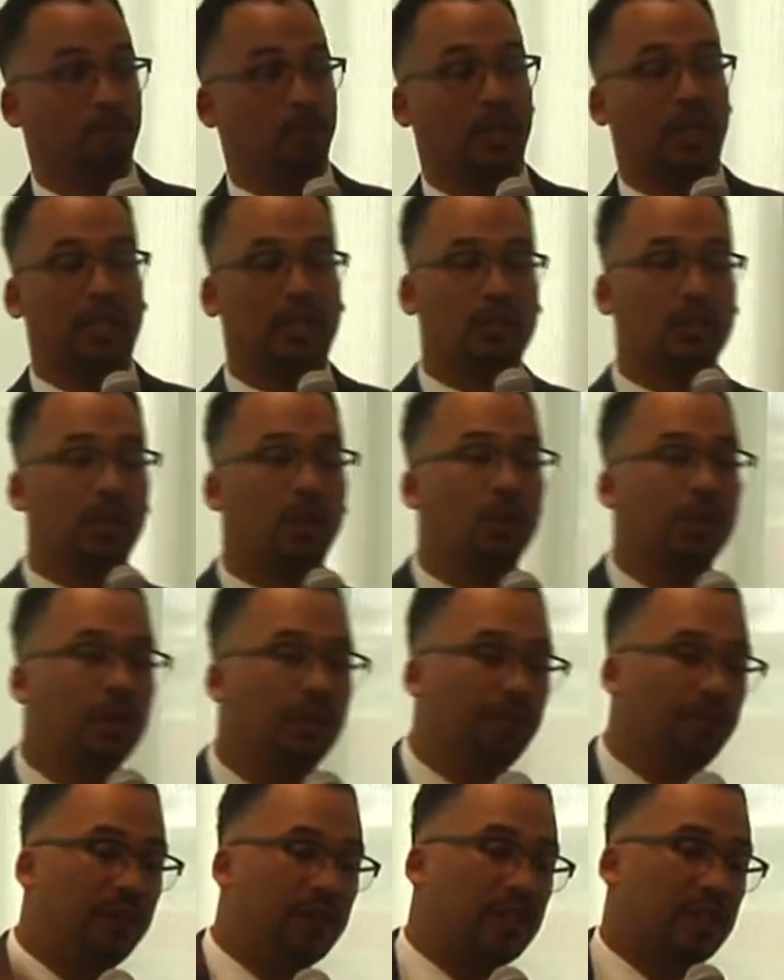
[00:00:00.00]
Because throwing
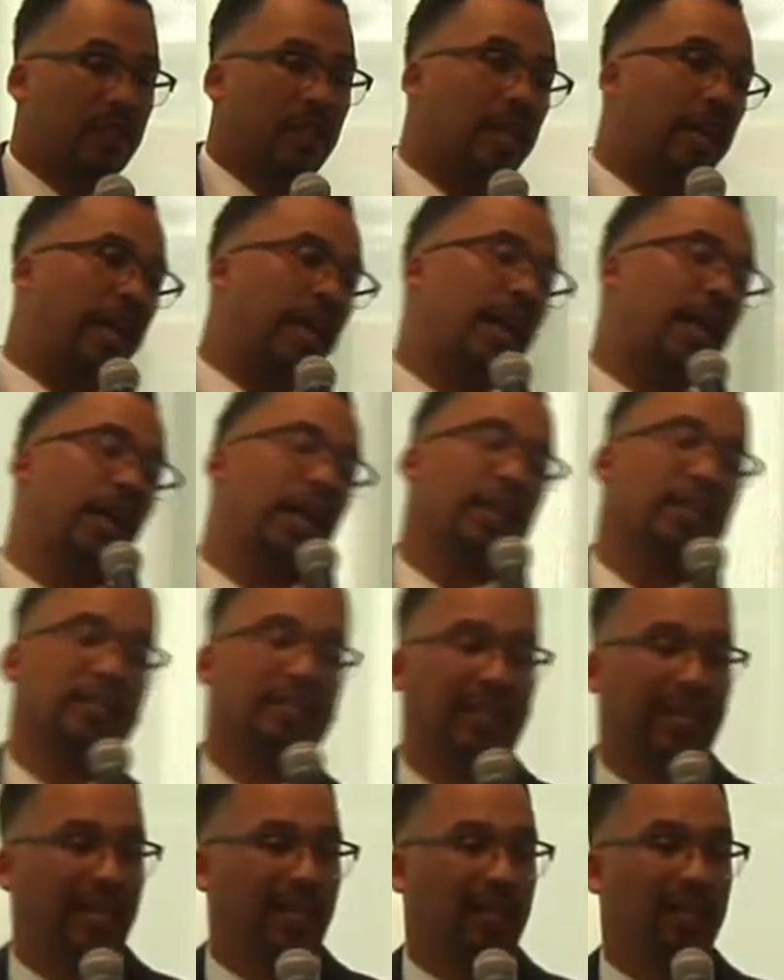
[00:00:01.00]
your fist in the air and
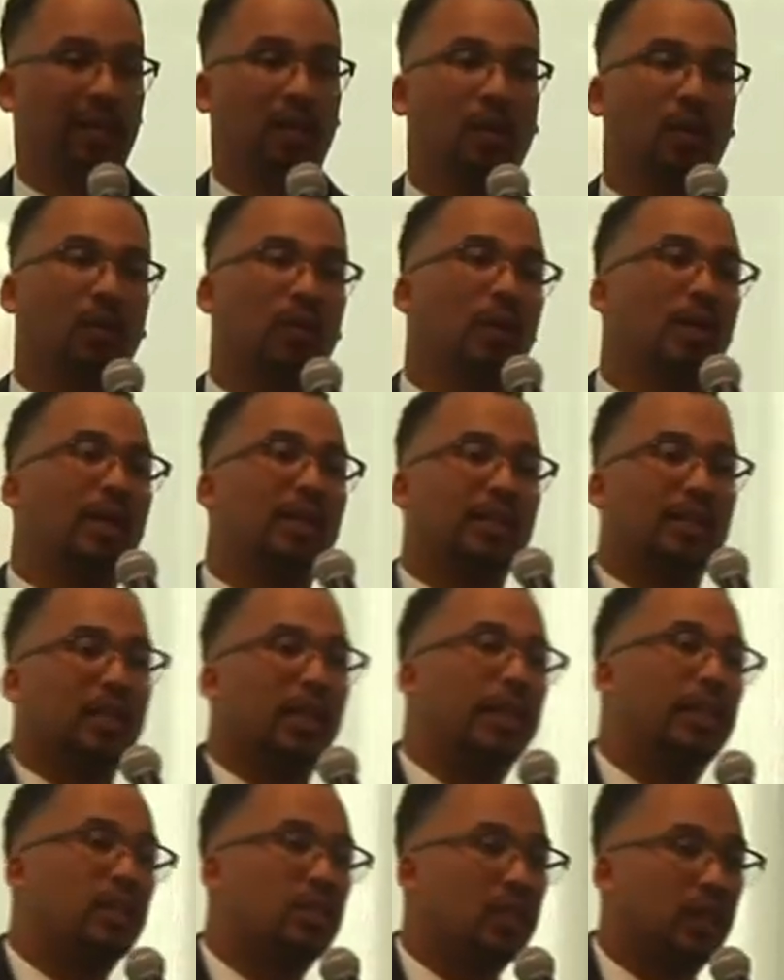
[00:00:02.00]
saying, yo,
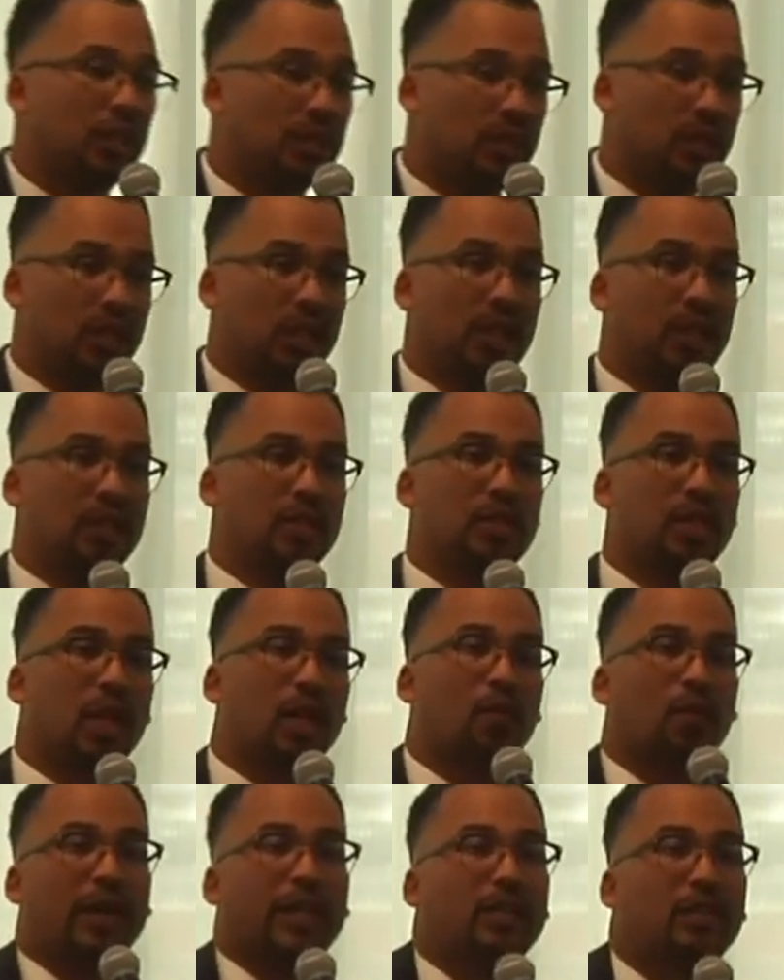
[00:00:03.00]
injustice,
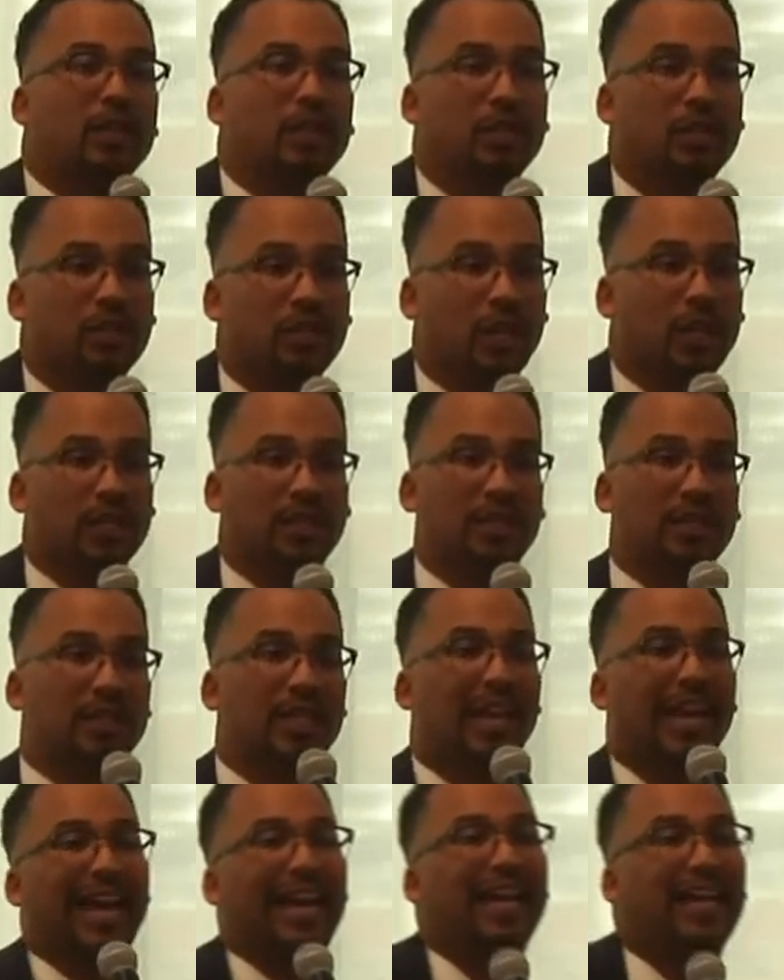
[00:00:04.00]
racial injustice,
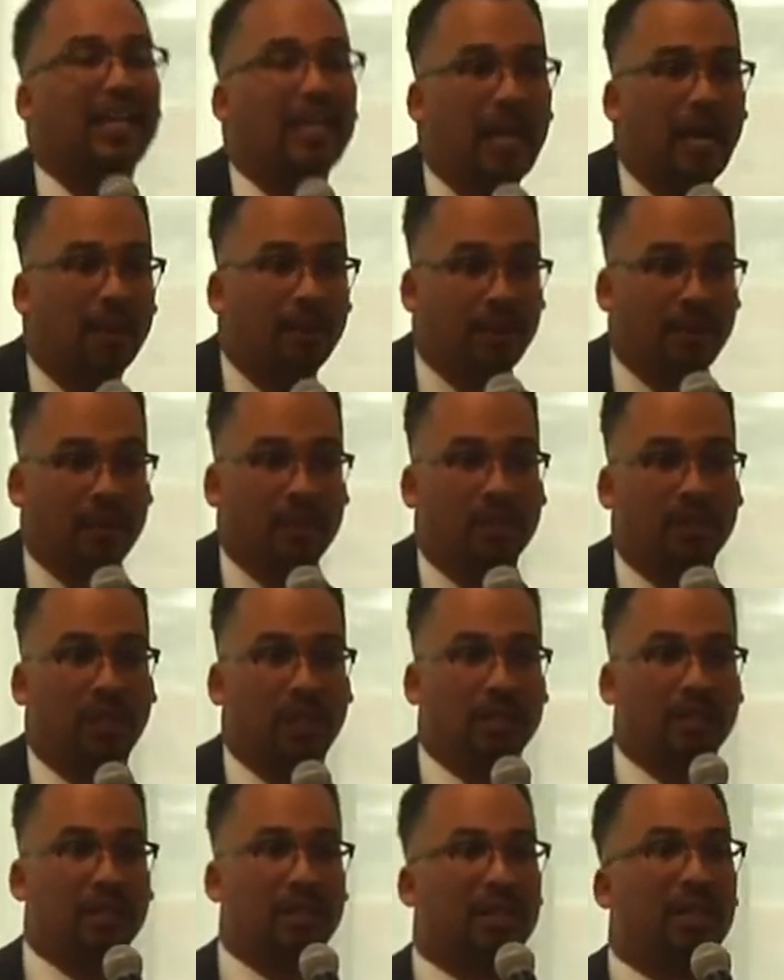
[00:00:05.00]
economic
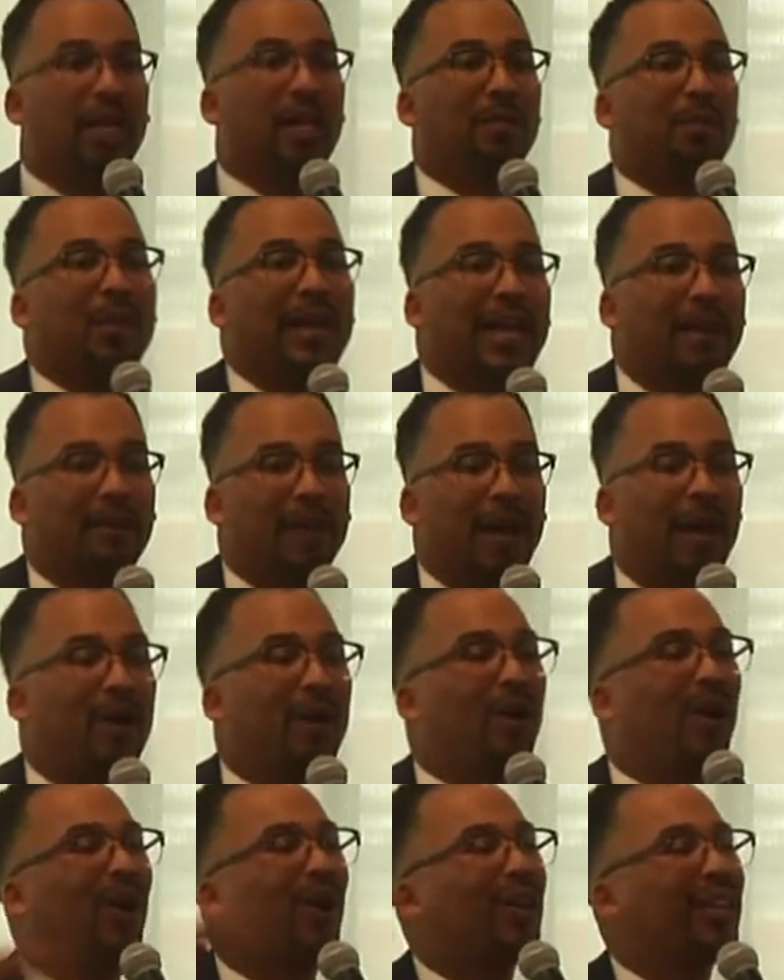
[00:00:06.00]
injustice, black
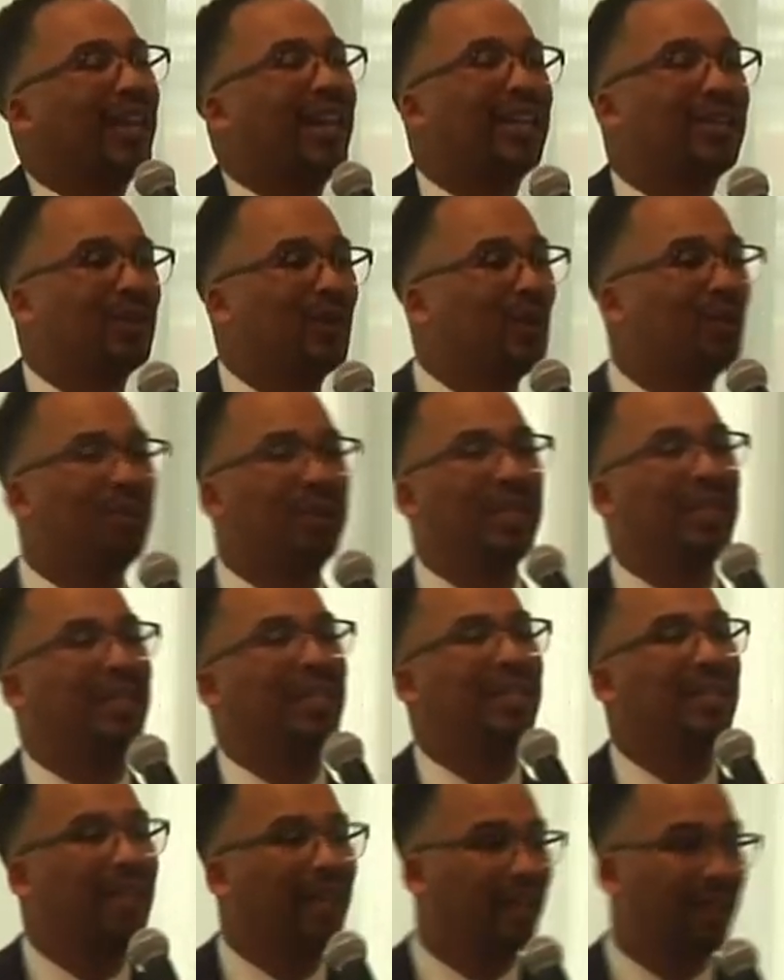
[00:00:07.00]
power, all of that don't mean
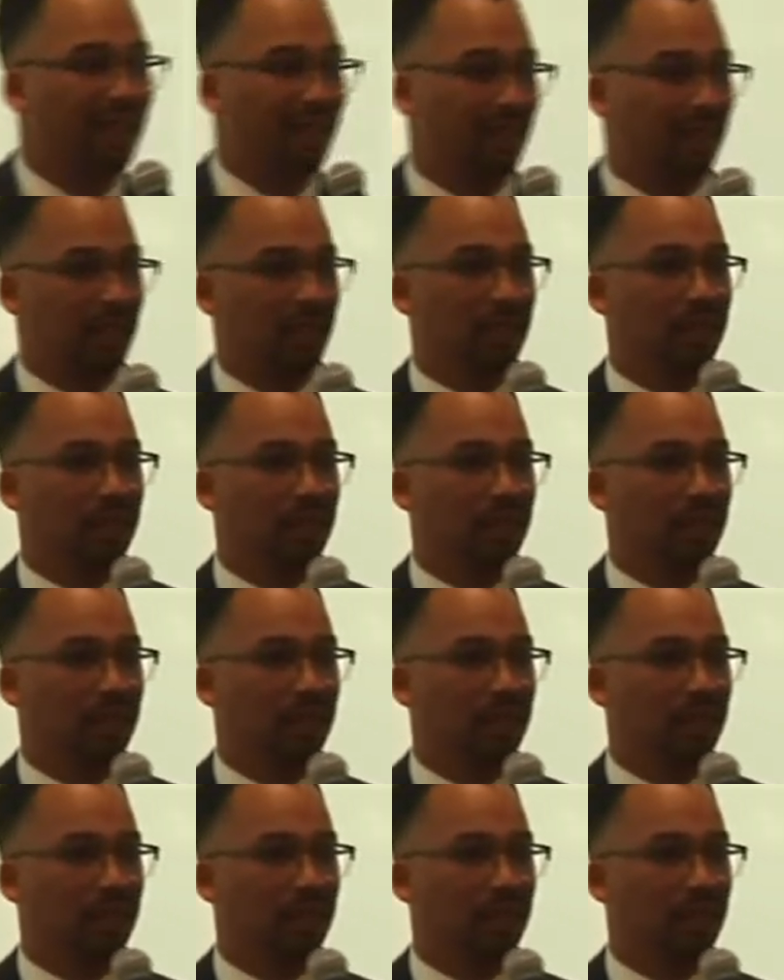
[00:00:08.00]
nothing.